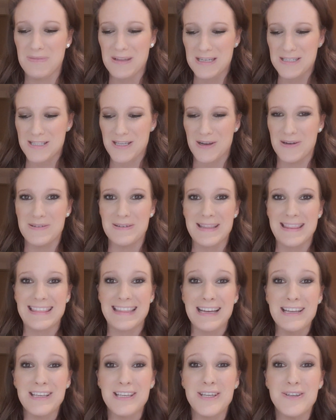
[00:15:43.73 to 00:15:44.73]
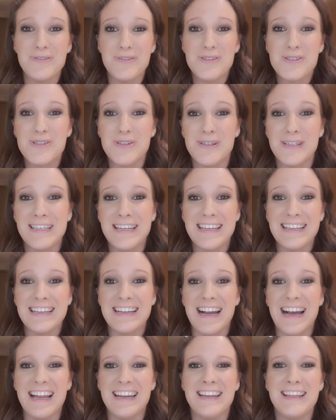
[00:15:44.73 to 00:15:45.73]
So thank you for joining
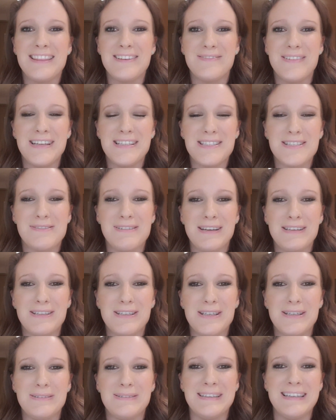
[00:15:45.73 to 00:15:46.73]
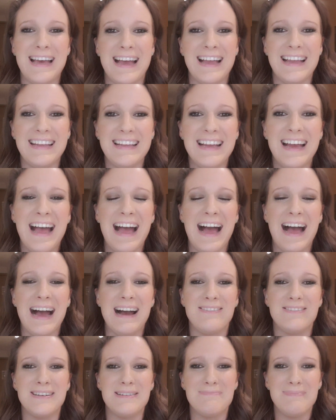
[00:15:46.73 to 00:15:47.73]
another Rent to Rent Q&A.
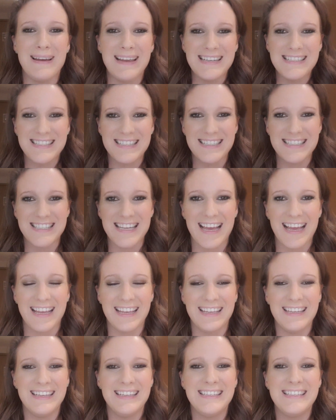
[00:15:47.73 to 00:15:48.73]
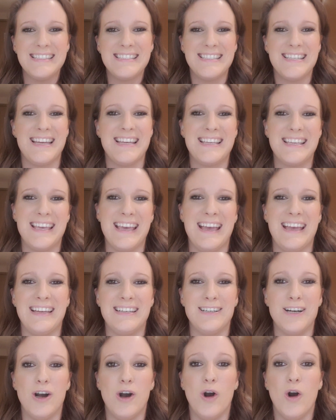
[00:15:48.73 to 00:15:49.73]
Have an amazing day. Take care.